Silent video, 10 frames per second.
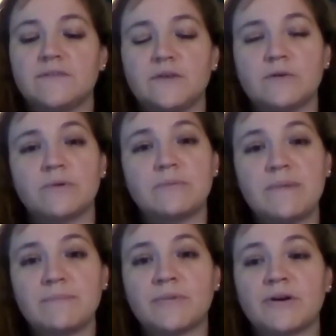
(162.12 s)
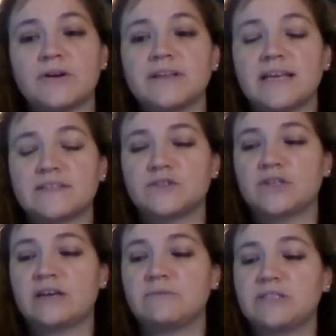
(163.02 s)
If you remember
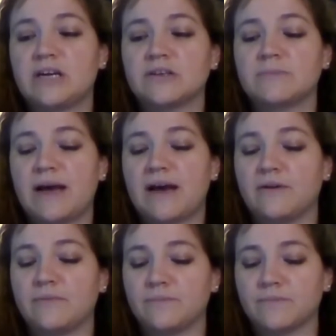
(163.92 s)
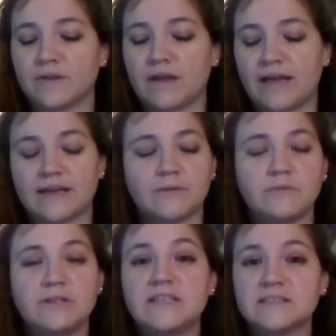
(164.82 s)
yesterday, we talked about, like,
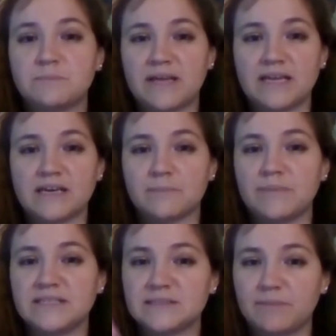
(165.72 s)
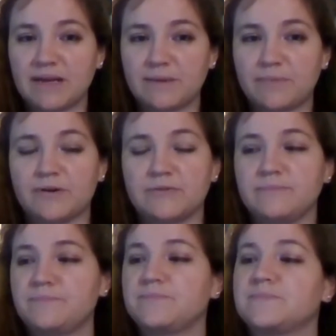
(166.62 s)
with this pink piece of paper,